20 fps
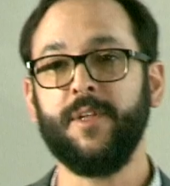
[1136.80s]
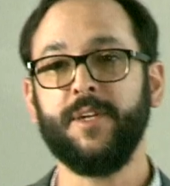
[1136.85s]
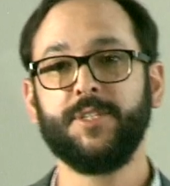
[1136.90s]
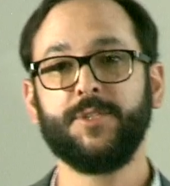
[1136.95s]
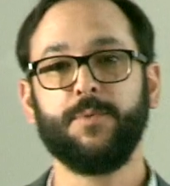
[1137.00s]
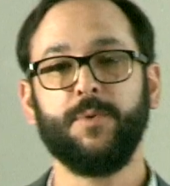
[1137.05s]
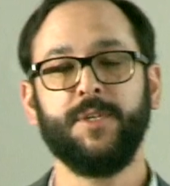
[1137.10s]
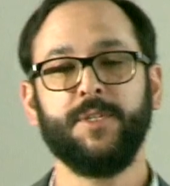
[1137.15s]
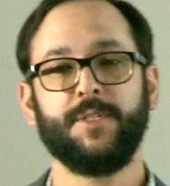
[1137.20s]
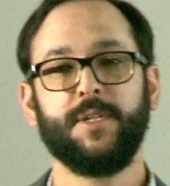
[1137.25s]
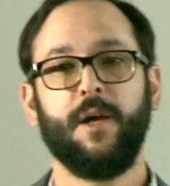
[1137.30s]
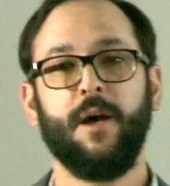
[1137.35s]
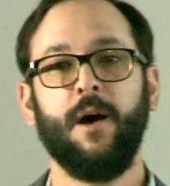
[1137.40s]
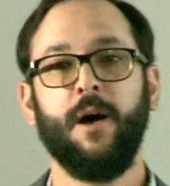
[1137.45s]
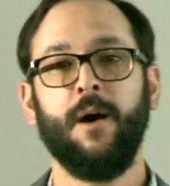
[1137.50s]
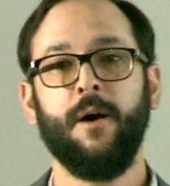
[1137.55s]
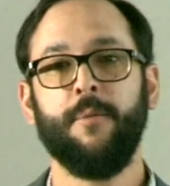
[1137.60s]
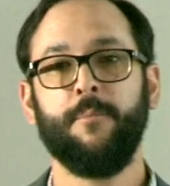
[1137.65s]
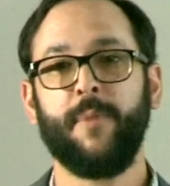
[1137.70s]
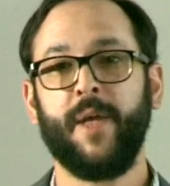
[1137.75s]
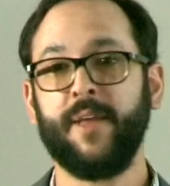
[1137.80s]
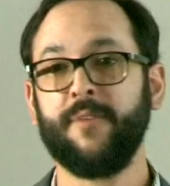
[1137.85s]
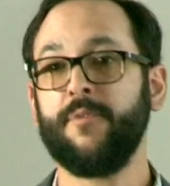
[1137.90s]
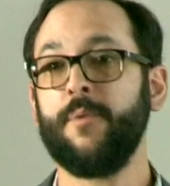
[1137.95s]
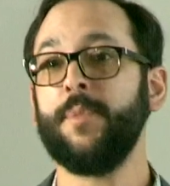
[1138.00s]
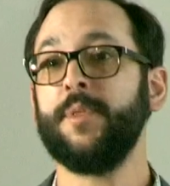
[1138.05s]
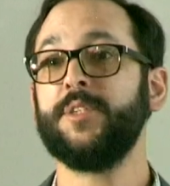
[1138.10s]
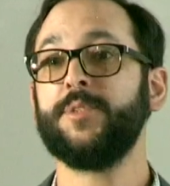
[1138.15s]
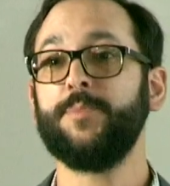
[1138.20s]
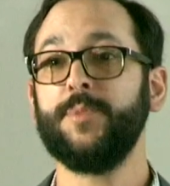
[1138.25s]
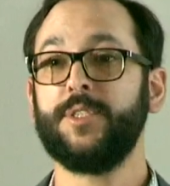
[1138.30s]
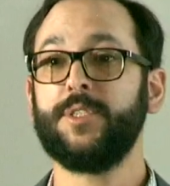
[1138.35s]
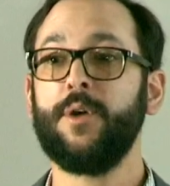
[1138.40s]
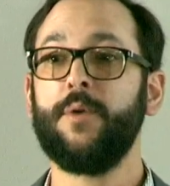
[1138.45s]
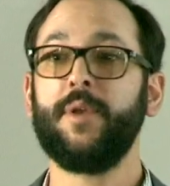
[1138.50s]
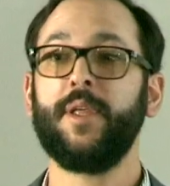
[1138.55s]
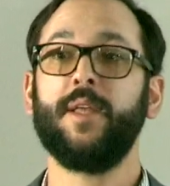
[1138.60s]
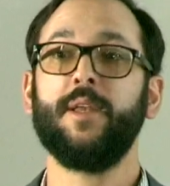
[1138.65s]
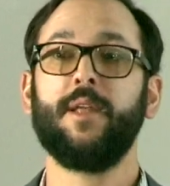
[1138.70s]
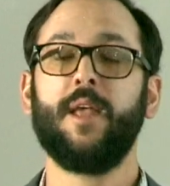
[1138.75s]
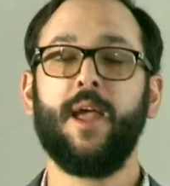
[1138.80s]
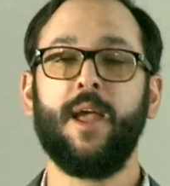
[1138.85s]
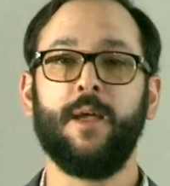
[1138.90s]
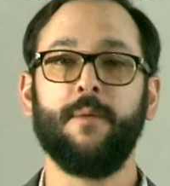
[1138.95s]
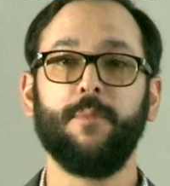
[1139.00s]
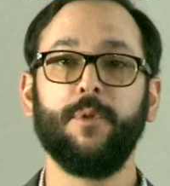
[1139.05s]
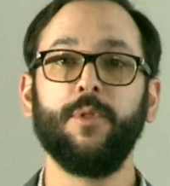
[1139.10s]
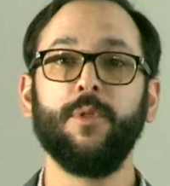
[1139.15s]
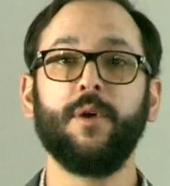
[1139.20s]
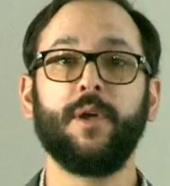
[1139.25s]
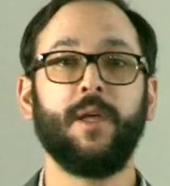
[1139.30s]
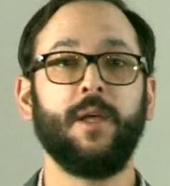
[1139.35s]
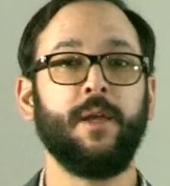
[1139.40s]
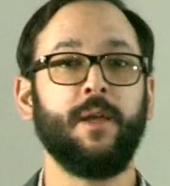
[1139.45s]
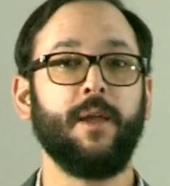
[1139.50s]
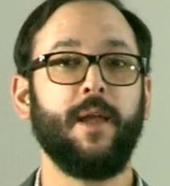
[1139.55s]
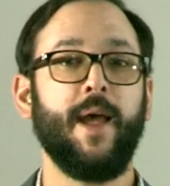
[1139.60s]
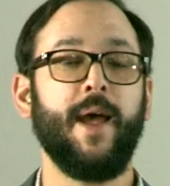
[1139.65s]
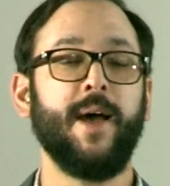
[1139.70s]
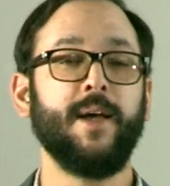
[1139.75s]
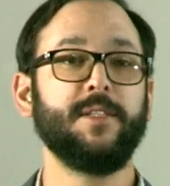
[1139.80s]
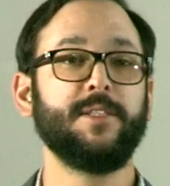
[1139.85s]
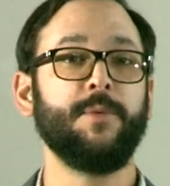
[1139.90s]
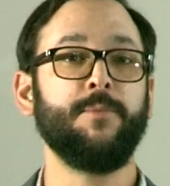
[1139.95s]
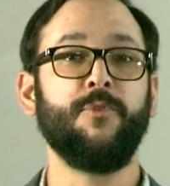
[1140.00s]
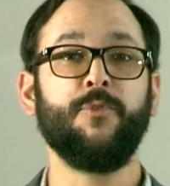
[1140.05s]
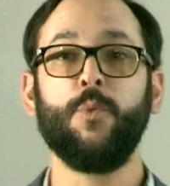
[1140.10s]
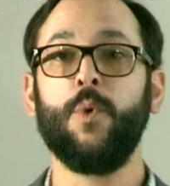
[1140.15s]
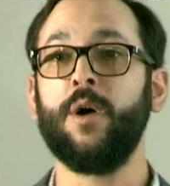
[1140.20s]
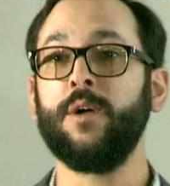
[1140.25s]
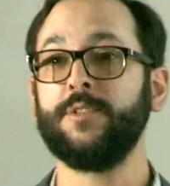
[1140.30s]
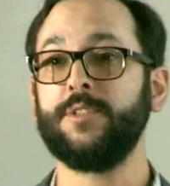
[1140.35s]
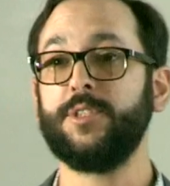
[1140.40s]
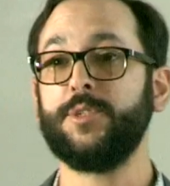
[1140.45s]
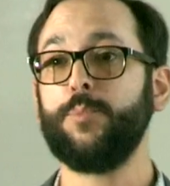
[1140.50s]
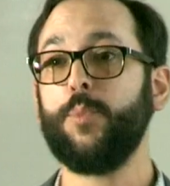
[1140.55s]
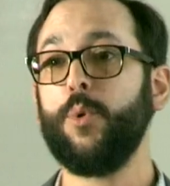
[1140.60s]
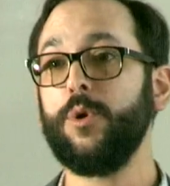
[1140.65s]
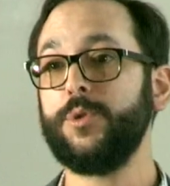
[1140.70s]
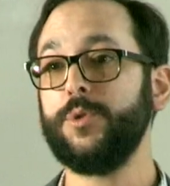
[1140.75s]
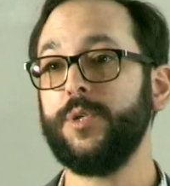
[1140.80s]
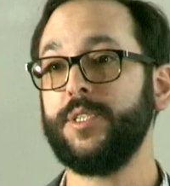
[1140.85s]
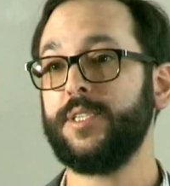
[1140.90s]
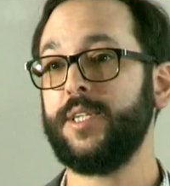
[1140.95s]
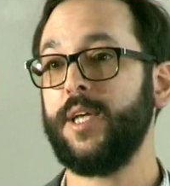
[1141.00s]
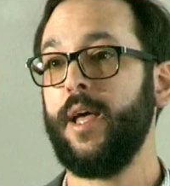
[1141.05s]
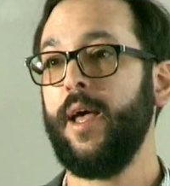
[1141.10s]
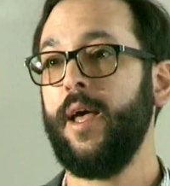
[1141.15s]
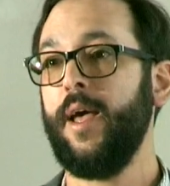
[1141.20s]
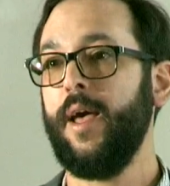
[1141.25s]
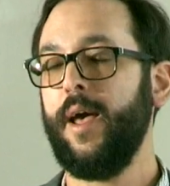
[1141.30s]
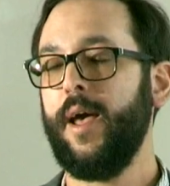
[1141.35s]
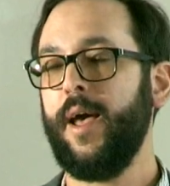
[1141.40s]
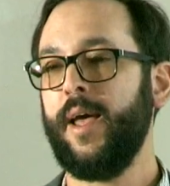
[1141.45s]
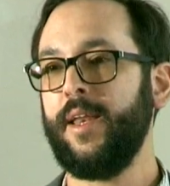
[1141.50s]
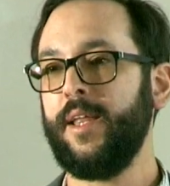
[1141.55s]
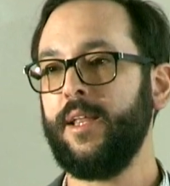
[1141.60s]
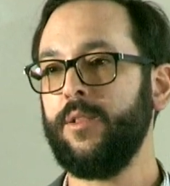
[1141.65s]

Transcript: of this was a man from the Smithsonian came looking at some of Wallace's portraits, and